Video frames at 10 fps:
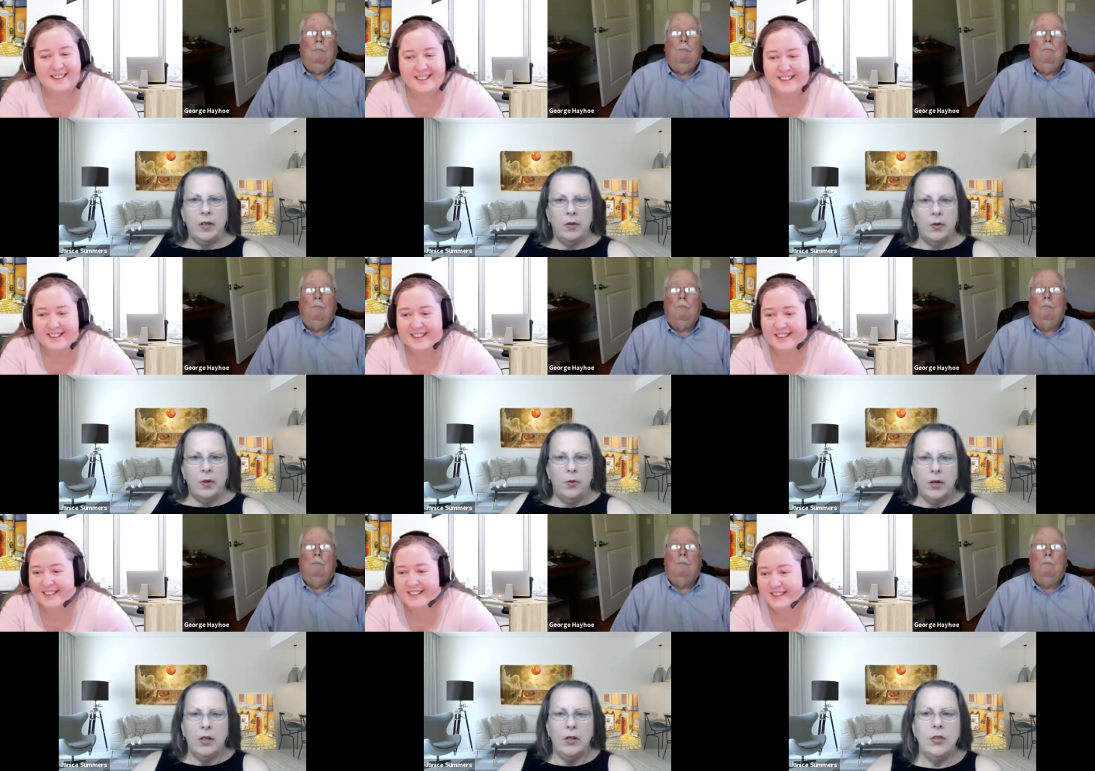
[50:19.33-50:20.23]
Speaker 1: we're, we're
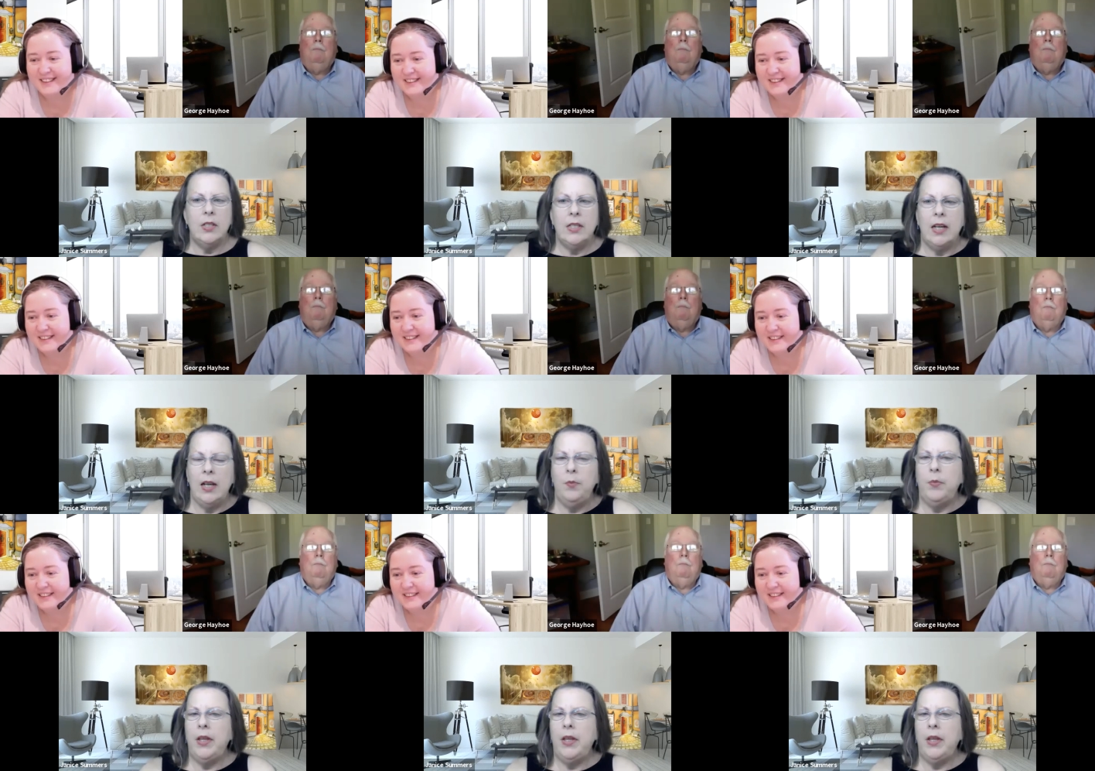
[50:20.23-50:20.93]
close to the time, but